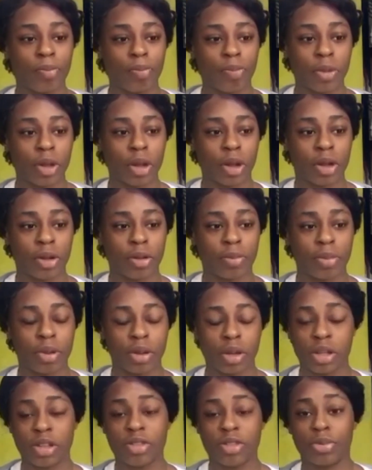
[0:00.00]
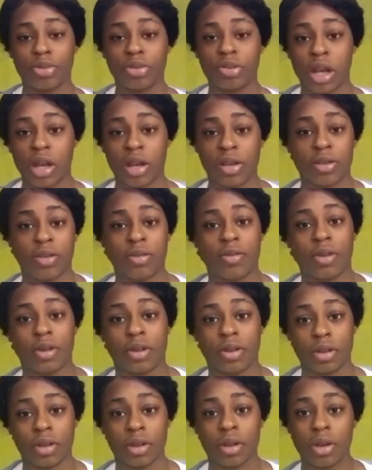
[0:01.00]
police brutality
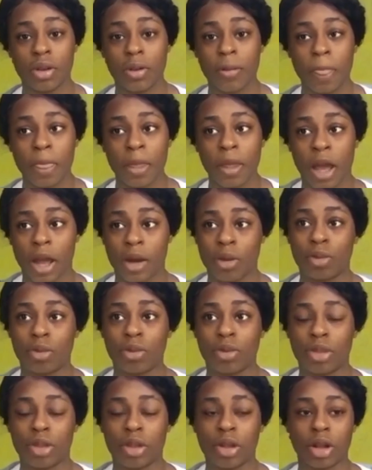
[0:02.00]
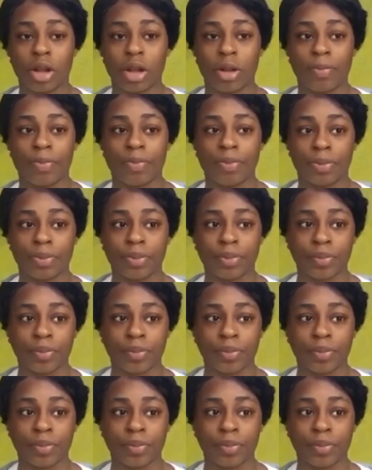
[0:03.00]
thing and all of the